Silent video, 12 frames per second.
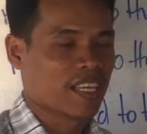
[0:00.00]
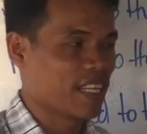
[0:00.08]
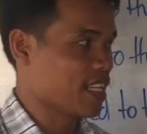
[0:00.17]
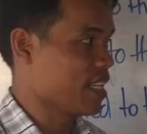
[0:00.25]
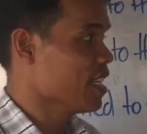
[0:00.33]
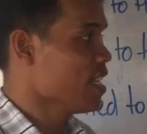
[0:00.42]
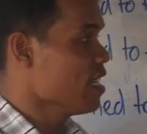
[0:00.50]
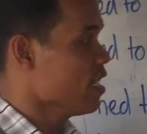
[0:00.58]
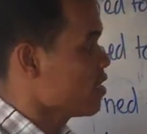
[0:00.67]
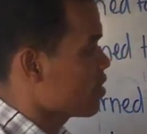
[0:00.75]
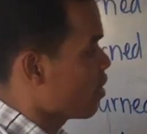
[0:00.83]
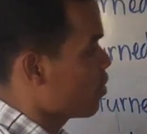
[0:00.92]
the.
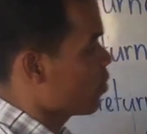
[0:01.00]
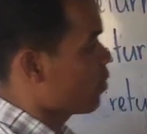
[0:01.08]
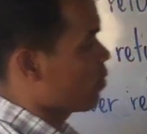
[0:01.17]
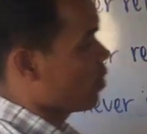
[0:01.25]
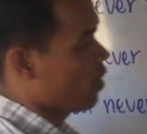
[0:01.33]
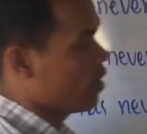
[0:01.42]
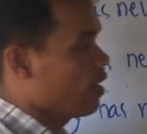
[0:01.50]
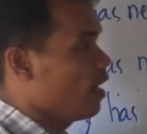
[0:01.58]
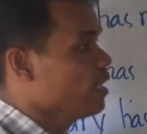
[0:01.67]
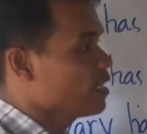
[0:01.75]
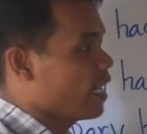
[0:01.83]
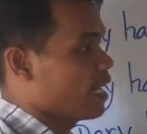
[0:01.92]
So
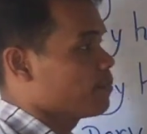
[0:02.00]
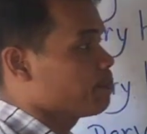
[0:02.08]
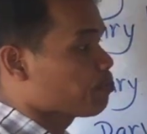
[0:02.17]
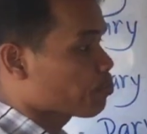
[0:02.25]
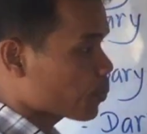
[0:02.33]
again,